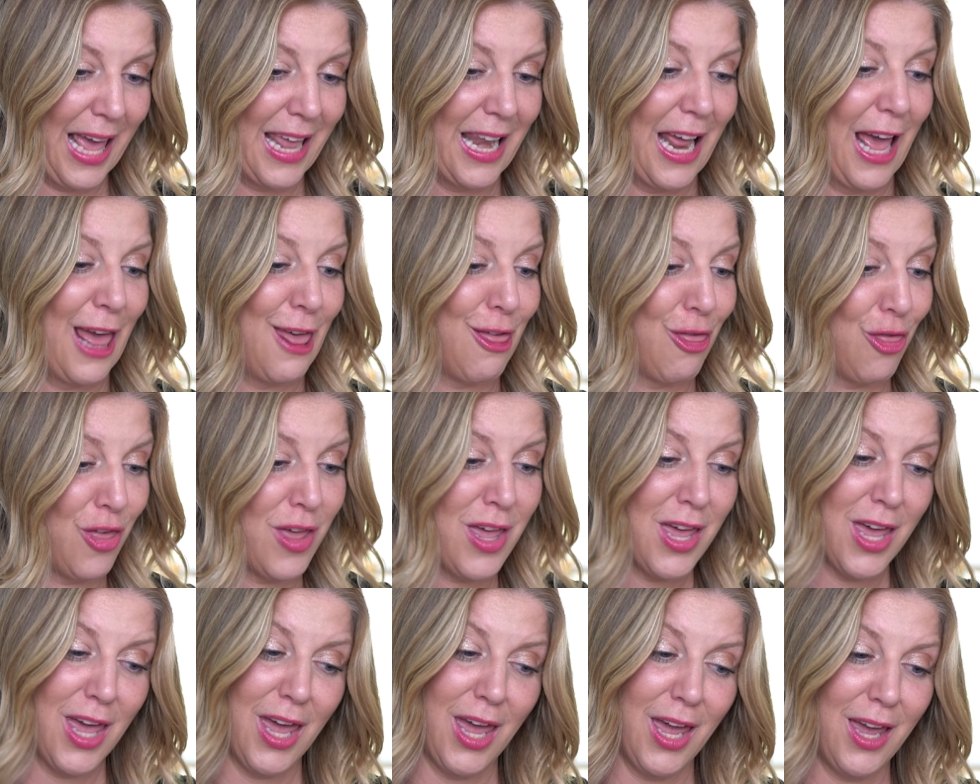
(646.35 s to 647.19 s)
And I
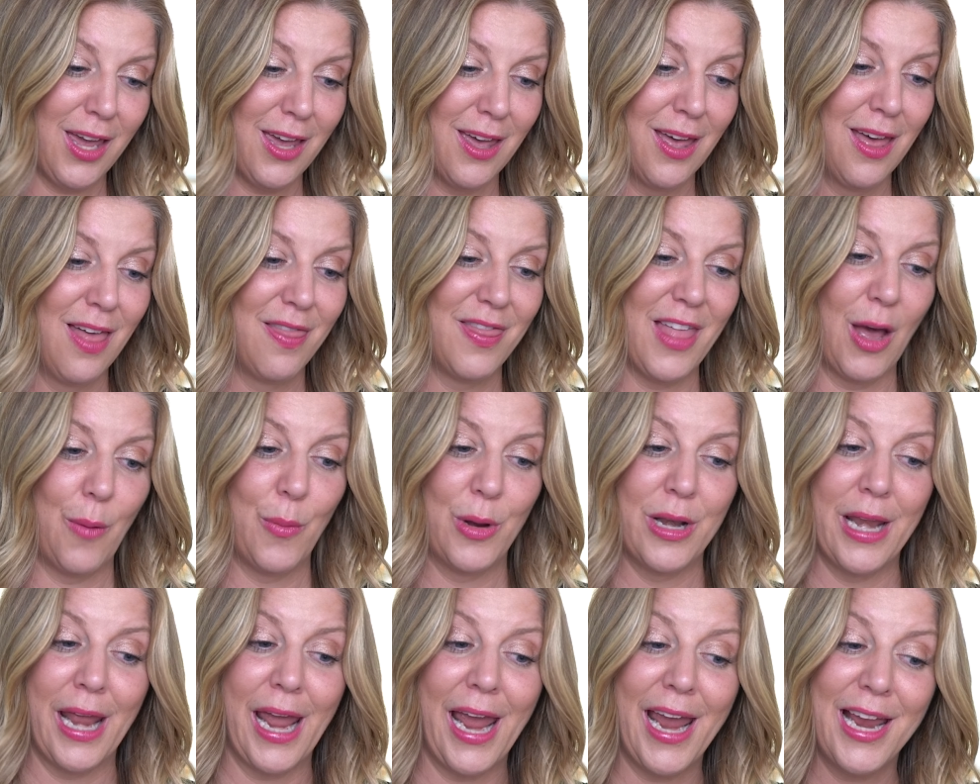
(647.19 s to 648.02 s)
think that
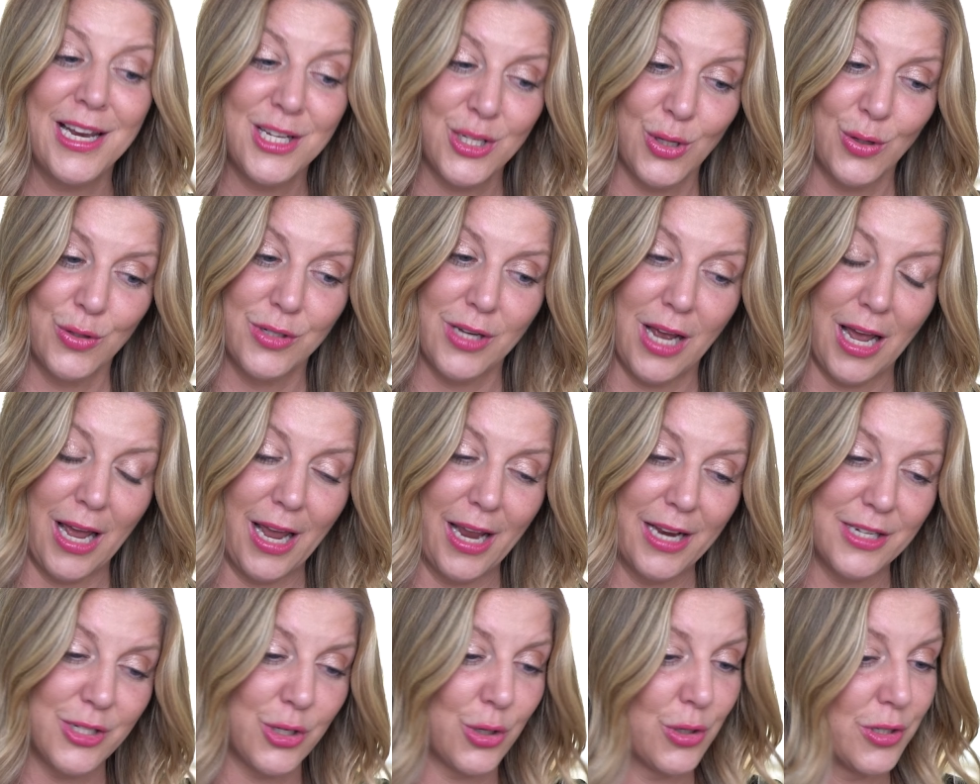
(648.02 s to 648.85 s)
when Hazel
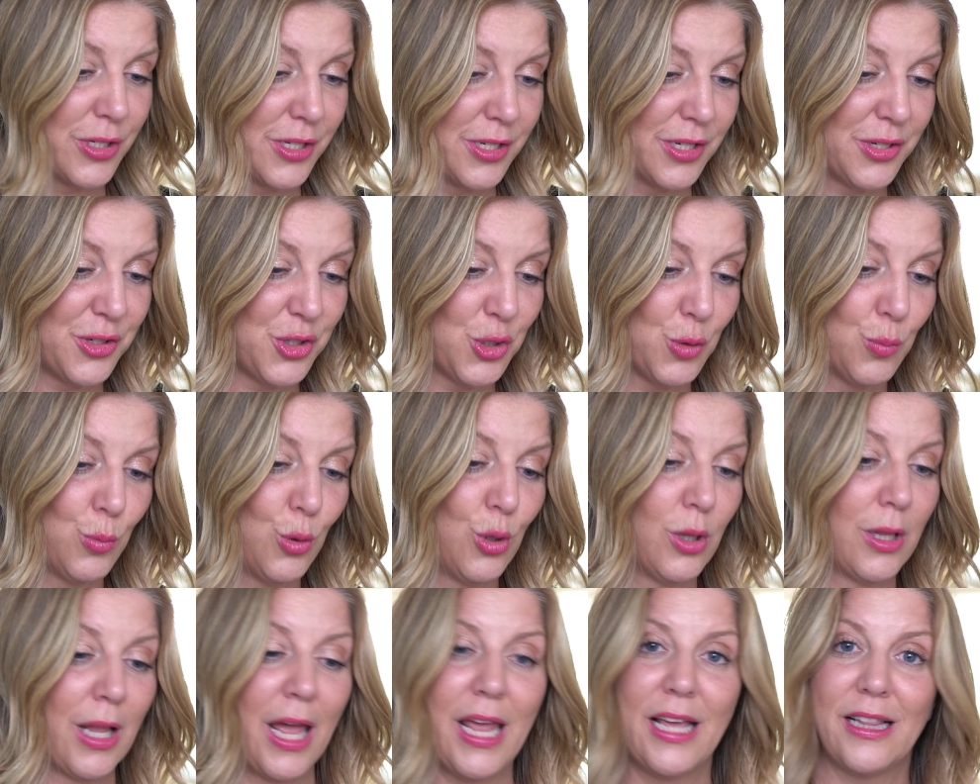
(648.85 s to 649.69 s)
dies, her sister
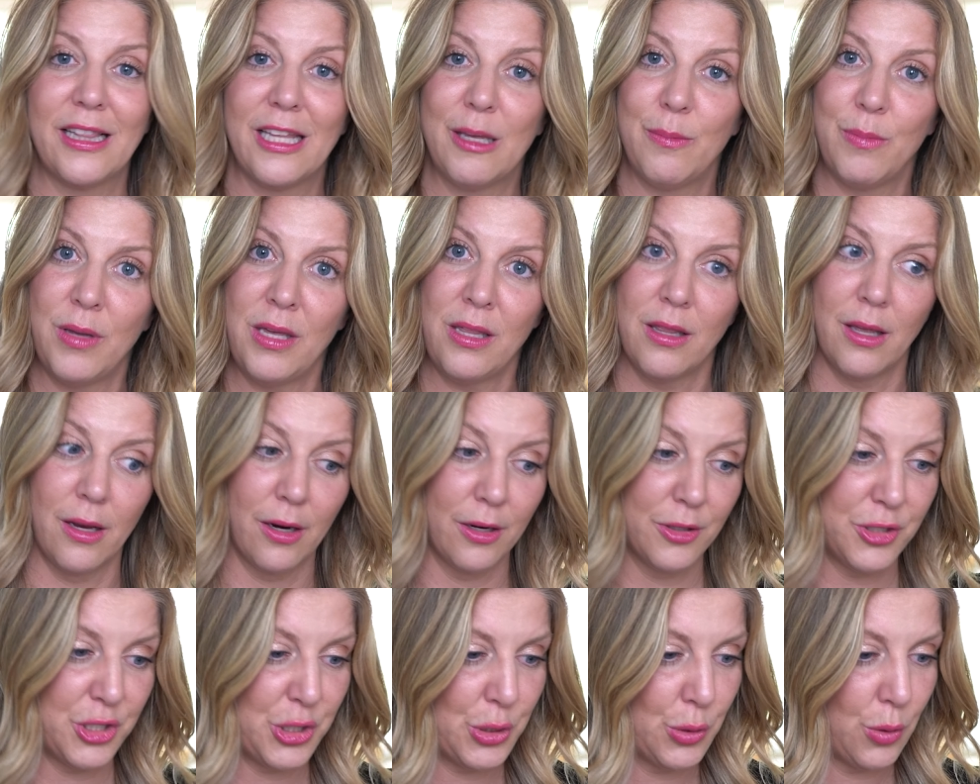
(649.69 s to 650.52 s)
will likely be
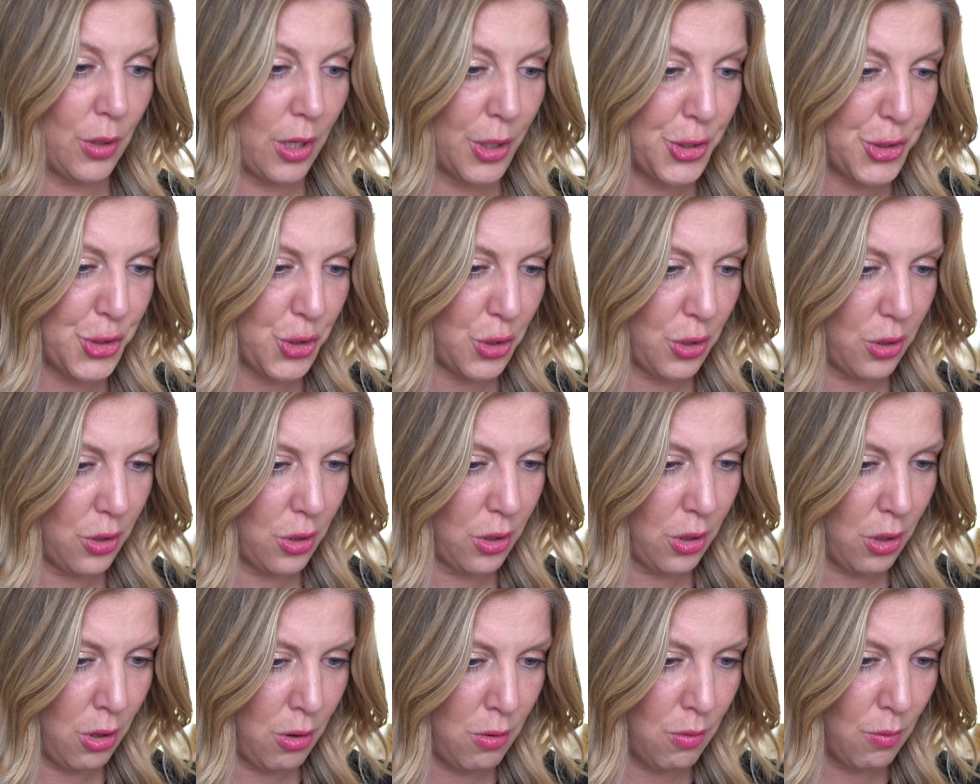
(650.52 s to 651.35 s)
there to usher
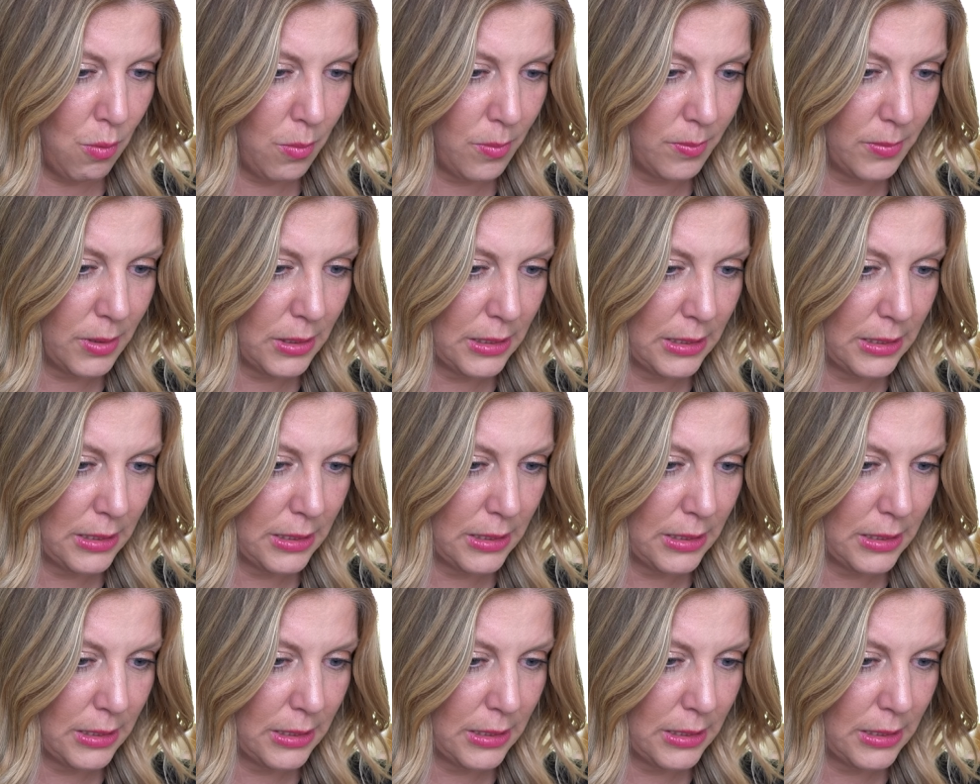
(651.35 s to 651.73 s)
her home.